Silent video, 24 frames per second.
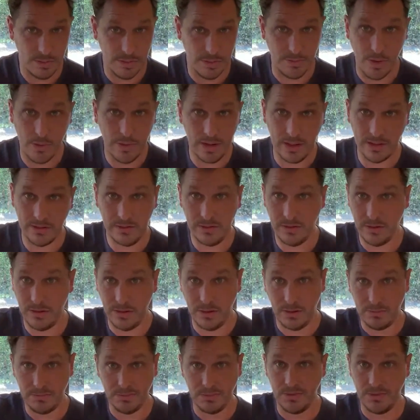throw it into
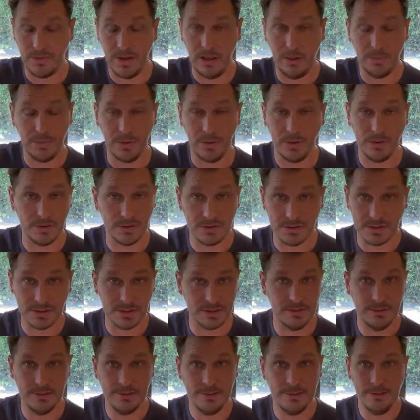your developer's